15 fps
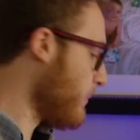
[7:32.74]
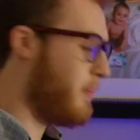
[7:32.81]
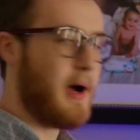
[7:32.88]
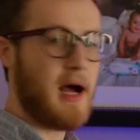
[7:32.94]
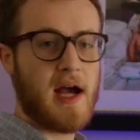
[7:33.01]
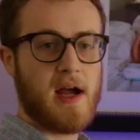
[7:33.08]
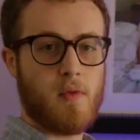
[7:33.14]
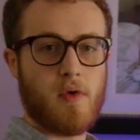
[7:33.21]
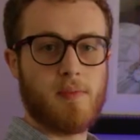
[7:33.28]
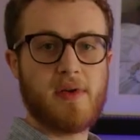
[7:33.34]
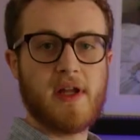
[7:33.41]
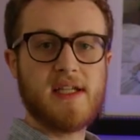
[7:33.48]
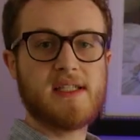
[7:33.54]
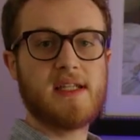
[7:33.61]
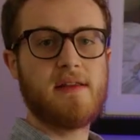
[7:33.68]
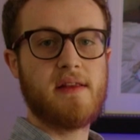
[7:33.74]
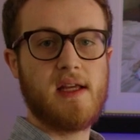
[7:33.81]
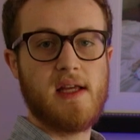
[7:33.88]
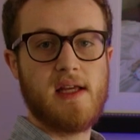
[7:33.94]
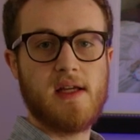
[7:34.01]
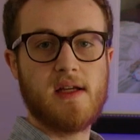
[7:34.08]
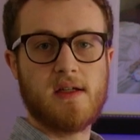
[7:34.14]
By replacing
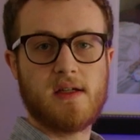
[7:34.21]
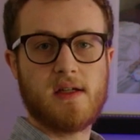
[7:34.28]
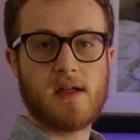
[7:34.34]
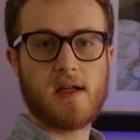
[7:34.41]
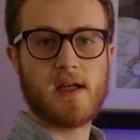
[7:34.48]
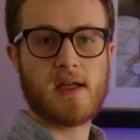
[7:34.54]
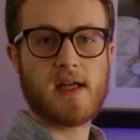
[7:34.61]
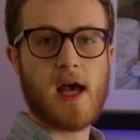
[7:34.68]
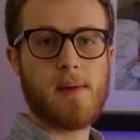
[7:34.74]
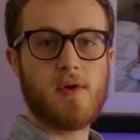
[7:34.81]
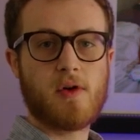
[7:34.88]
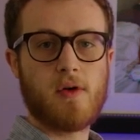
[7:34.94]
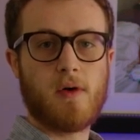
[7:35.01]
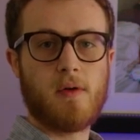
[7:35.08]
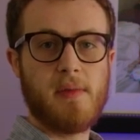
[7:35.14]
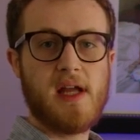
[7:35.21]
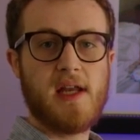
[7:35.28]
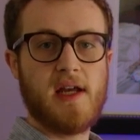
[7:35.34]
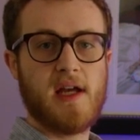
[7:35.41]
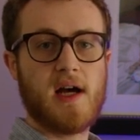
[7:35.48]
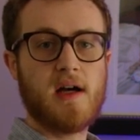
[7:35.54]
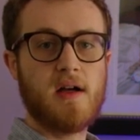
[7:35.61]
the chemical
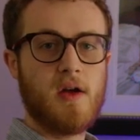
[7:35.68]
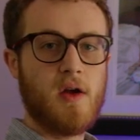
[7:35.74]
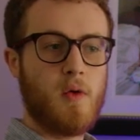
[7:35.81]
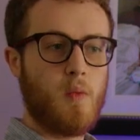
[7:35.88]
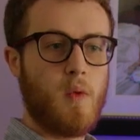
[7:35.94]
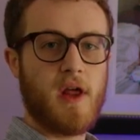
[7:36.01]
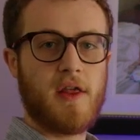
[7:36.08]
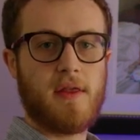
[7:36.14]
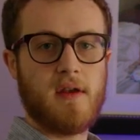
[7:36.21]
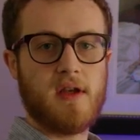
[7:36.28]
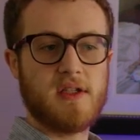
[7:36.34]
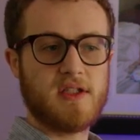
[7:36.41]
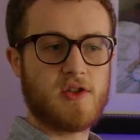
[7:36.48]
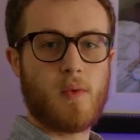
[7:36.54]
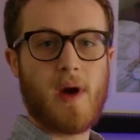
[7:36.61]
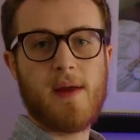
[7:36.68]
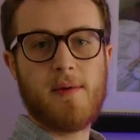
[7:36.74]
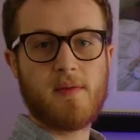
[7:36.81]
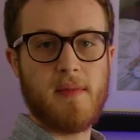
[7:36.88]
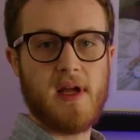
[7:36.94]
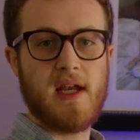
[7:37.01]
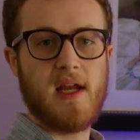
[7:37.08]
media with
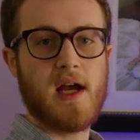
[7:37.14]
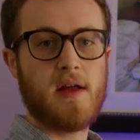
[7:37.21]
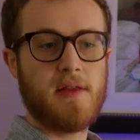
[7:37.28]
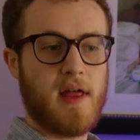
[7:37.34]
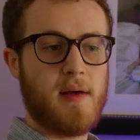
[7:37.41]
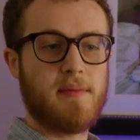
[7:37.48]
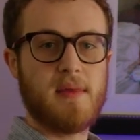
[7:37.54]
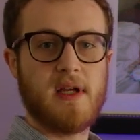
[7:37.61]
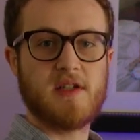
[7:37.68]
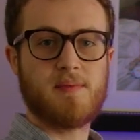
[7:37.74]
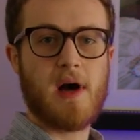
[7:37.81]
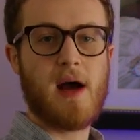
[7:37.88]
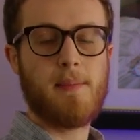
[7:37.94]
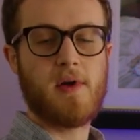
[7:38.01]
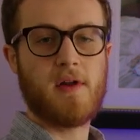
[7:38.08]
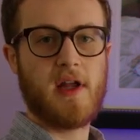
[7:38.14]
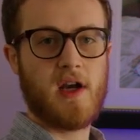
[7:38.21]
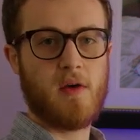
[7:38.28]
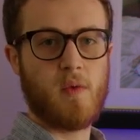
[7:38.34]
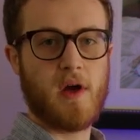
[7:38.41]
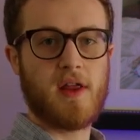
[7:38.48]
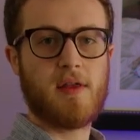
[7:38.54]
ceramic media that is
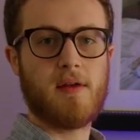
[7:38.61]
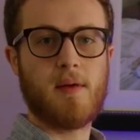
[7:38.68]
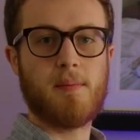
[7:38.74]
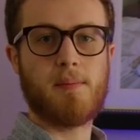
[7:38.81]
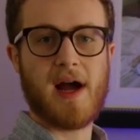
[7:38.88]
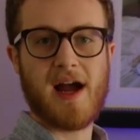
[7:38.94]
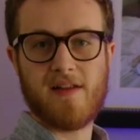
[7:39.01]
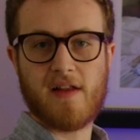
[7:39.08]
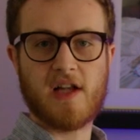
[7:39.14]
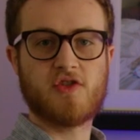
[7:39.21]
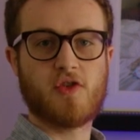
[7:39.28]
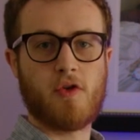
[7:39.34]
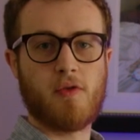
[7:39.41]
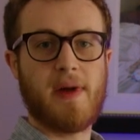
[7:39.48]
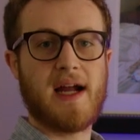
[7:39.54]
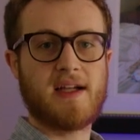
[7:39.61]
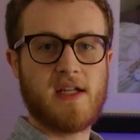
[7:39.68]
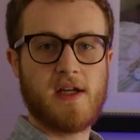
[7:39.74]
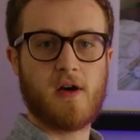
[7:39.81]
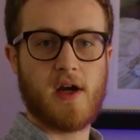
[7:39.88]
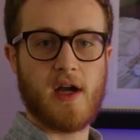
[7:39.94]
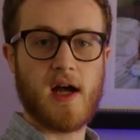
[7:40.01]
populated with biological
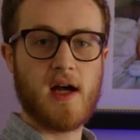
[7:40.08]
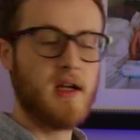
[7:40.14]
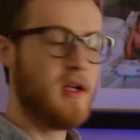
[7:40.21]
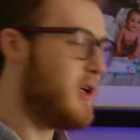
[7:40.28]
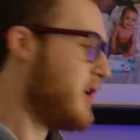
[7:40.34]
bacteria,